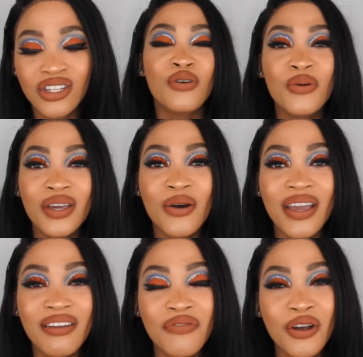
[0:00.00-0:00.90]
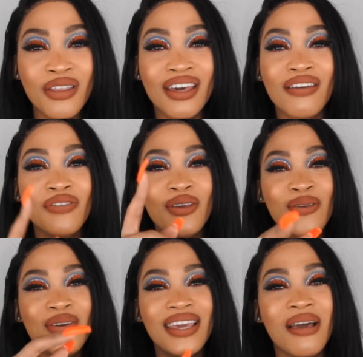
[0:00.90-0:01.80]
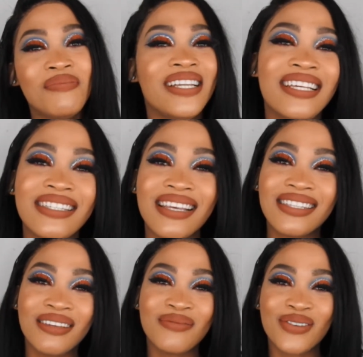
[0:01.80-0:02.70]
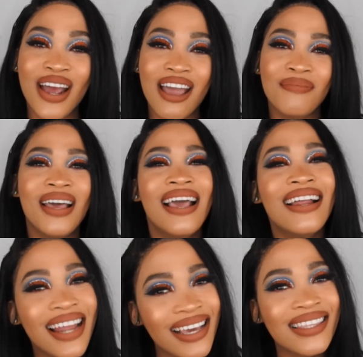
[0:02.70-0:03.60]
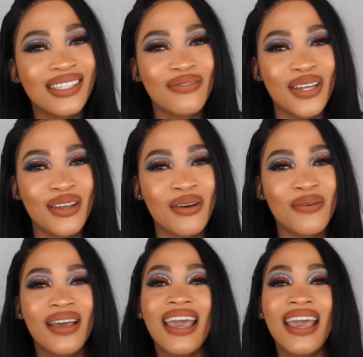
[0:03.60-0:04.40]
Before we go any further, if you're new here, please subscribe, like this video,